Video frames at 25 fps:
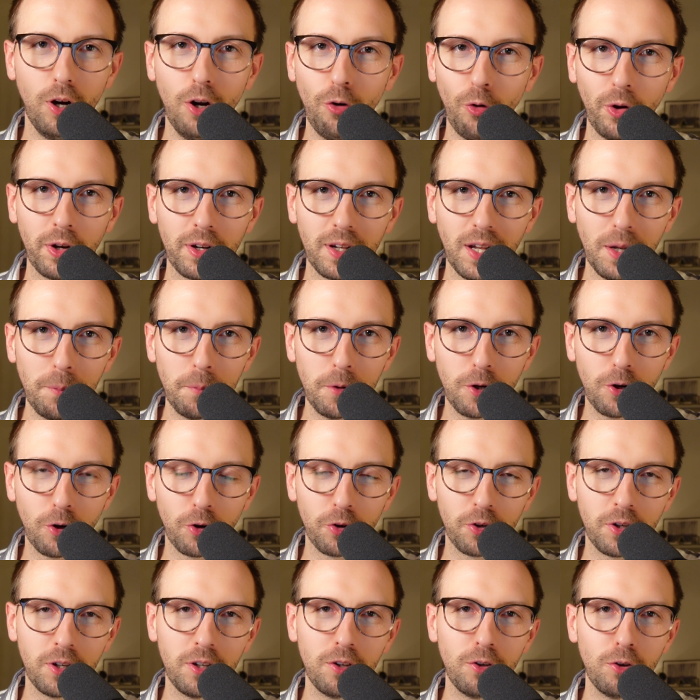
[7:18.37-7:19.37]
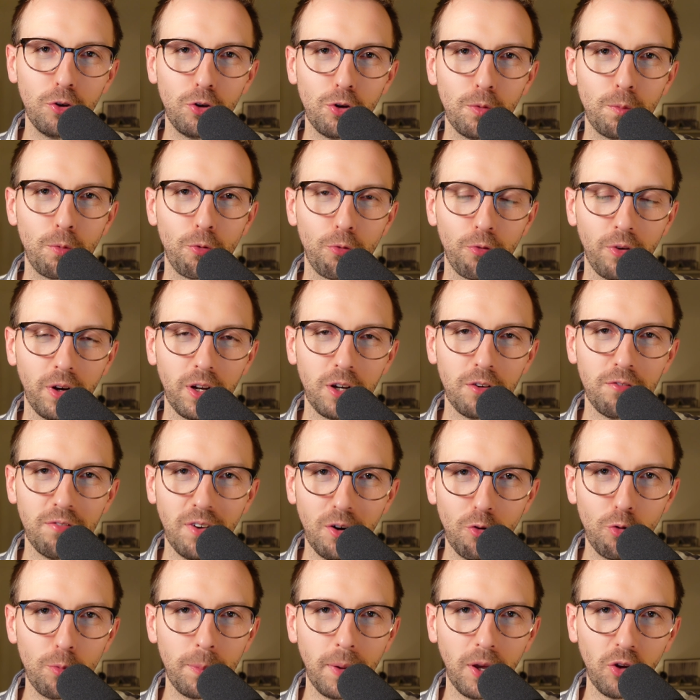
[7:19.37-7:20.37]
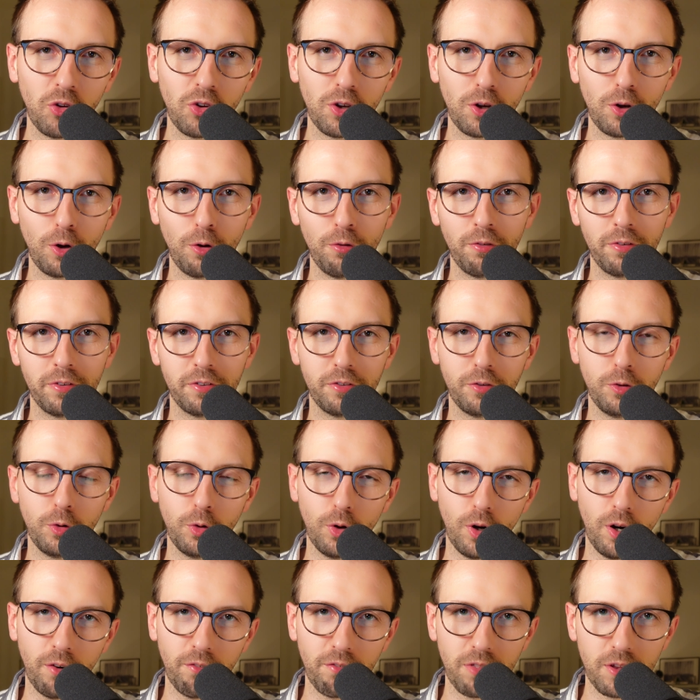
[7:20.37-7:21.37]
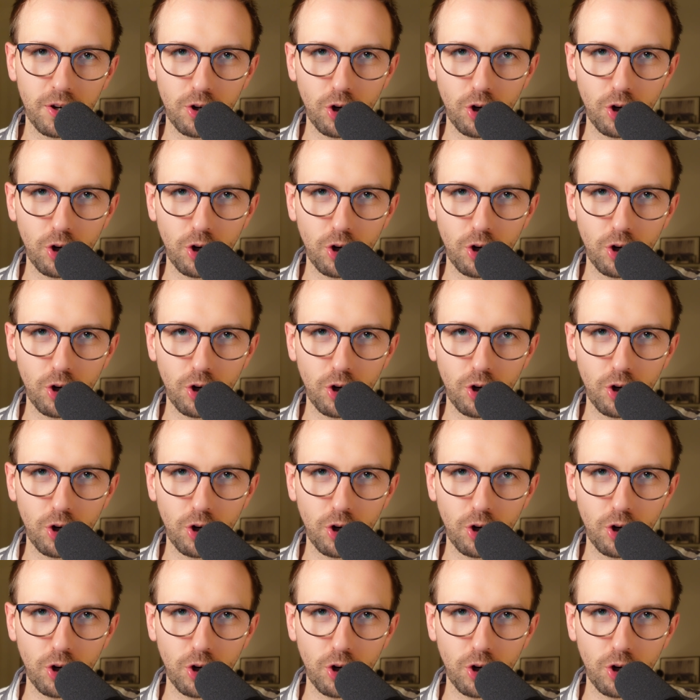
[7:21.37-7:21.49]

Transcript: All right, let me continue to provide a very basic overview of the